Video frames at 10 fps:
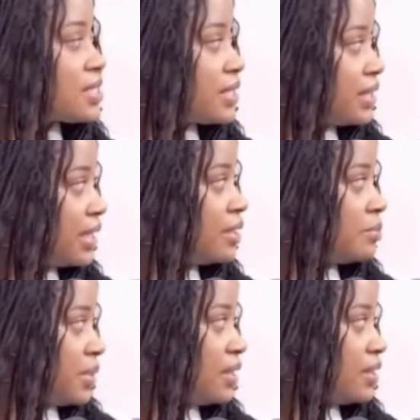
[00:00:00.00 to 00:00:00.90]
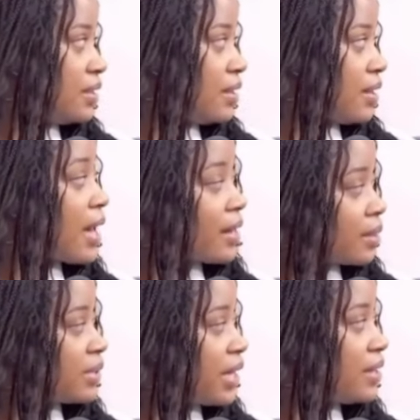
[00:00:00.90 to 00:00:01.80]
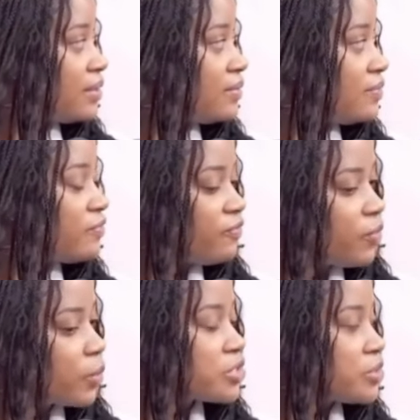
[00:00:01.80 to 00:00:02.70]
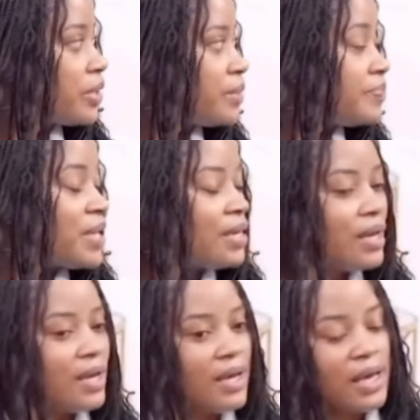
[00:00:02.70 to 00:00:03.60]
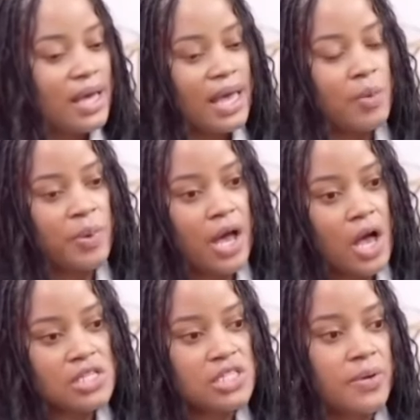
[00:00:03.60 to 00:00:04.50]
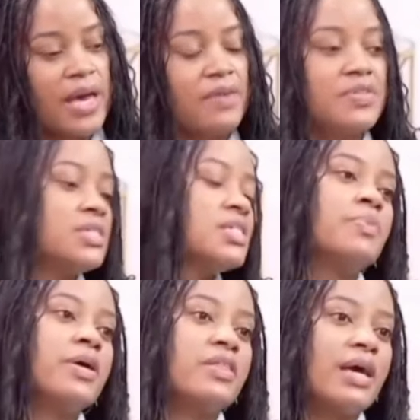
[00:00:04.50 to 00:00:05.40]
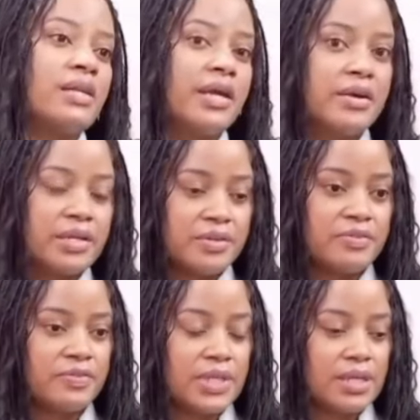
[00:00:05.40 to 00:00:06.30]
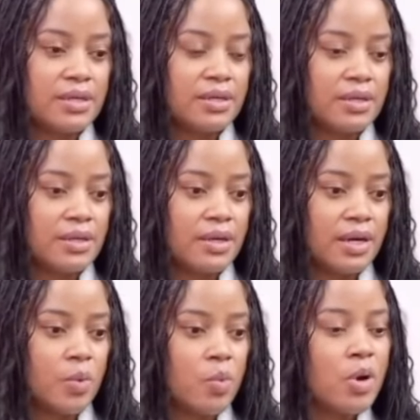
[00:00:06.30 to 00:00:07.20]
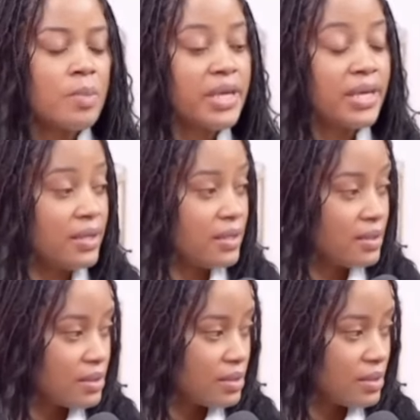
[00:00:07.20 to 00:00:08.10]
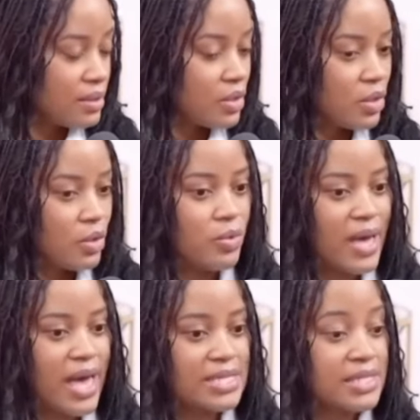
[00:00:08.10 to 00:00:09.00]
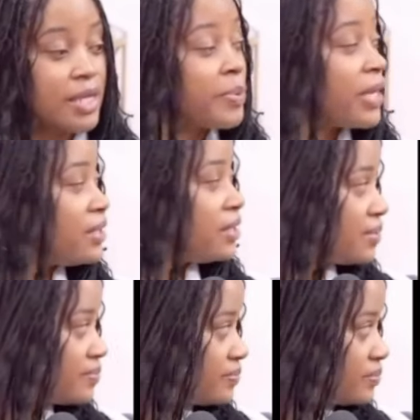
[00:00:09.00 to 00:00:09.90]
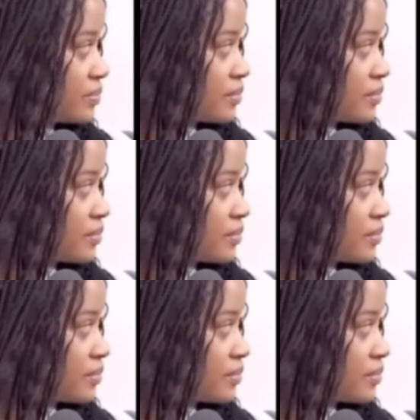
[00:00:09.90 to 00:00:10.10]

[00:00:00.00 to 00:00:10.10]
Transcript: to lead me, I am led for sure. And we also have to dispel that narrative. A woman who has an opinion,